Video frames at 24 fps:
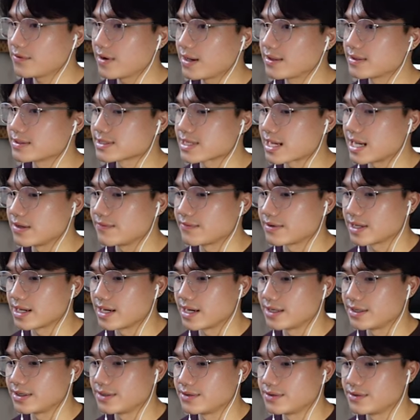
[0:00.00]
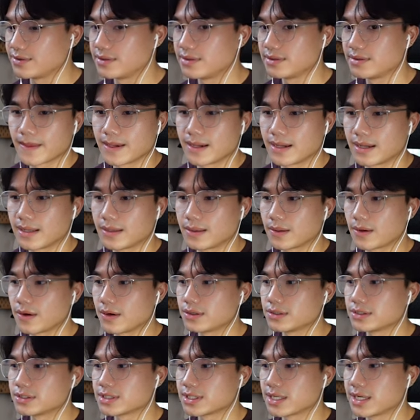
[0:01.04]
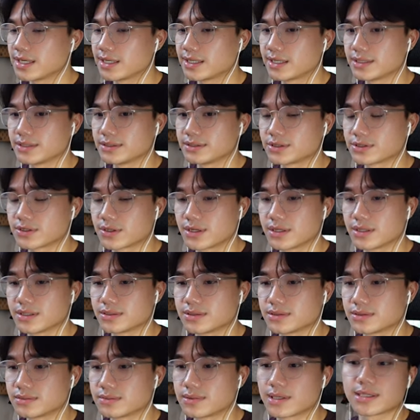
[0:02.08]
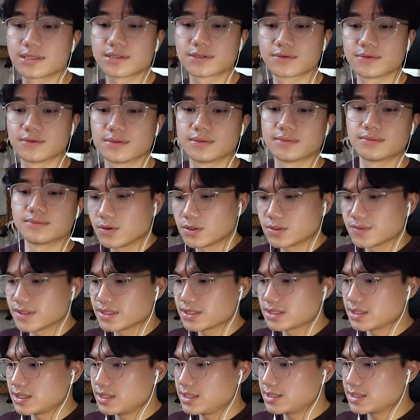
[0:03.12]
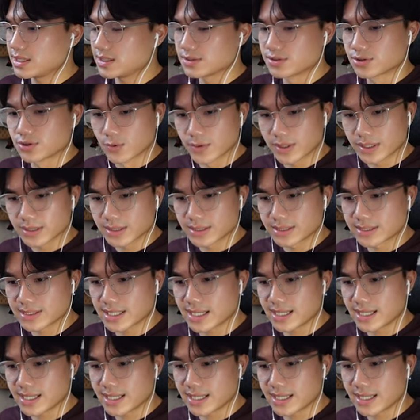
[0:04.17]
know how this guy even got here, dude. Uh, large titanite shards. That's cool. Oh, he sells, he sells twinkling